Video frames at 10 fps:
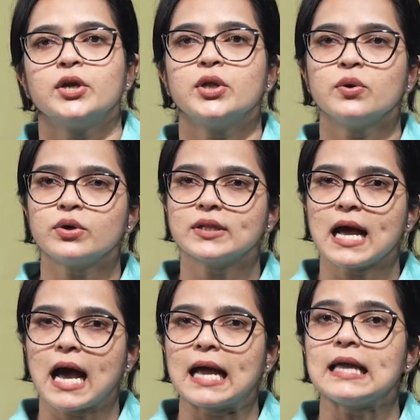due to
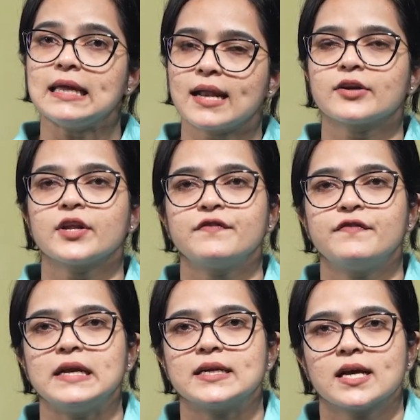the high electric
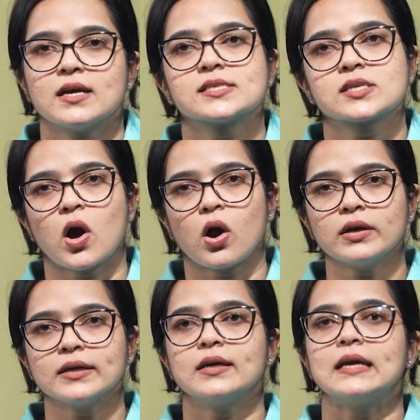field is called